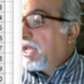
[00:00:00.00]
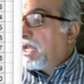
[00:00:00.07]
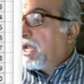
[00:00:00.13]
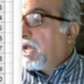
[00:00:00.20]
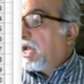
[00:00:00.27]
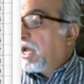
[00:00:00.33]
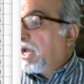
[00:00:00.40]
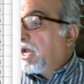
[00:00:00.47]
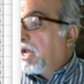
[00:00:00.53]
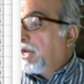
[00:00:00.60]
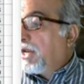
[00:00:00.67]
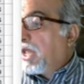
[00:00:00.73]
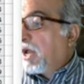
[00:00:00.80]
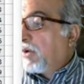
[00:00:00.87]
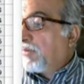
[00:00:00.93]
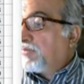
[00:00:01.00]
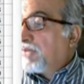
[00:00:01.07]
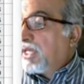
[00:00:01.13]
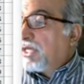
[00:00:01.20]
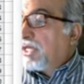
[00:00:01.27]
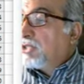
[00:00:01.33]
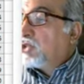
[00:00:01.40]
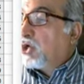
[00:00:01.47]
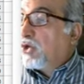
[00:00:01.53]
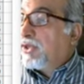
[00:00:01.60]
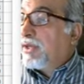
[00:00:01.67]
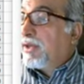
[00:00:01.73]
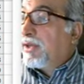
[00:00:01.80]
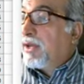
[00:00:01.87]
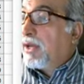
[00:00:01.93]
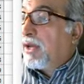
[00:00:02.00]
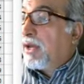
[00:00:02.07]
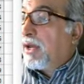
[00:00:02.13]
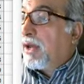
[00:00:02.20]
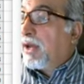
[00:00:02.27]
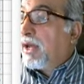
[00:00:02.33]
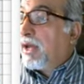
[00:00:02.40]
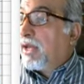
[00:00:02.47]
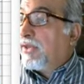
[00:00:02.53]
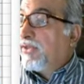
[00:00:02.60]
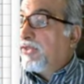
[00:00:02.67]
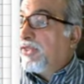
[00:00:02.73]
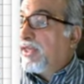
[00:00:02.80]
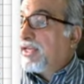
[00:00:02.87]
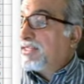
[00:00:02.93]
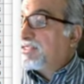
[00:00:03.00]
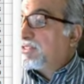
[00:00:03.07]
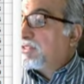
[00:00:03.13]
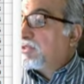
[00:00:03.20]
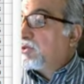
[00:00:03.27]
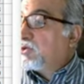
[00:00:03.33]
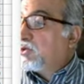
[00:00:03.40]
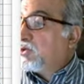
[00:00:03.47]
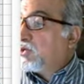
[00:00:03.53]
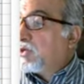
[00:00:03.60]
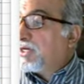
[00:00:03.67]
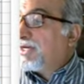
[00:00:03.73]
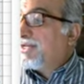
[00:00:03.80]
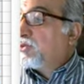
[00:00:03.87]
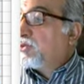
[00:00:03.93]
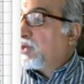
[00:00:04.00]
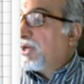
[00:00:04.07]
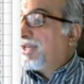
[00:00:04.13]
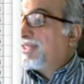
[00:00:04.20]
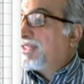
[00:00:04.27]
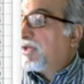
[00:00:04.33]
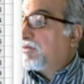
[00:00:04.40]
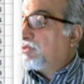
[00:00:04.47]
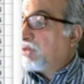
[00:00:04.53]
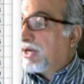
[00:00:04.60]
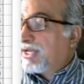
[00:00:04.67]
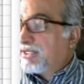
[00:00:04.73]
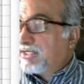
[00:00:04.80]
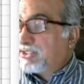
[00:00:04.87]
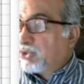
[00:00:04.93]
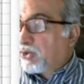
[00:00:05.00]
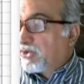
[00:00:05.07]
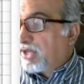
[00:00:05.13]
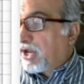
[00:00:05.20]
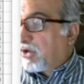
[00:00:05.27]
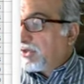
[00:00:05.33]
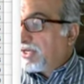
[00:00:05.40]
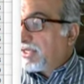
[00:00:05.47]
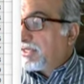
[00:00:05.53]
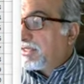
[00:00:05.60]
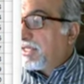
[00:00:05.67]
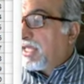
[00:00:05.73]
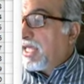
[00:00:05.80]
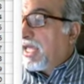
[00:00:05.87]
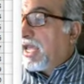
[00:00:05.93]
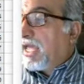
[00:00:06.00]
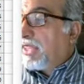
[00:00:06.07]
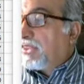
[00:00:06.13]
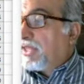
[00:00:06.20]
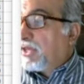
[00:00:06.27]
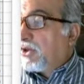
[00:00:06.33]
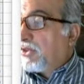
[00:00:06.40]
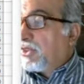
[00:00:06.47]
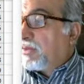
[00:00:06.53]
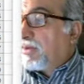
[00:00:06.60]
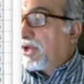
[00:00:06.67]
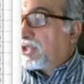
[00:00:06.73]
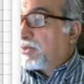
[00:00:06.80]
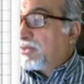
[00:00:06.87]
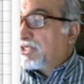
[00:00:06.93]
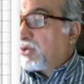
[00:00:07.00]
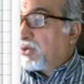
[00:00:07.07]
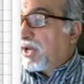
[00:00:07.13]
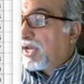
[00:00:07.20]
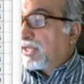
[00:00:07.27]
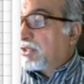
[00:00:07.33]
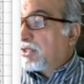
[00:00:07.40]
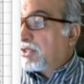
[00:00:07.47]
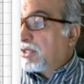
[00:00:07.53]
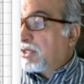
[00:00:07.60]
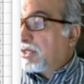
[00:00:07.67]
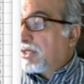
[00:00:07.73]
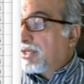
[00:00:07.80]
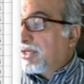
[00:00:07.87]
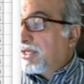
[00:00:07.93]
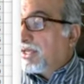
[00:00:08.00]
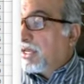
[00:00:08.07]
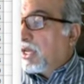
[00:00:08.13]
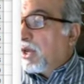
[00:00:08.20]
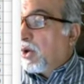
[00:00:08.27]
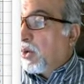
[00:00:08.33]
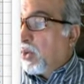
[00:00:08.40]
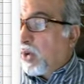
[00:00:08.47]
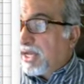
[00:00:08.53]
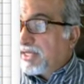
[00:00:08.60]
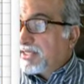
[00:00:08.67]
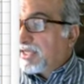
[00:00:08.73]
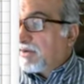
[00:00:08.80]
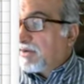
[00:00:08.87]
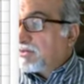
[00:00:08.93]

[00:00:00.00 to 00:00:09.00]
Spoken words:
Now, so this 20 times 100 is 2,000, and then on the bottom is what? 1 times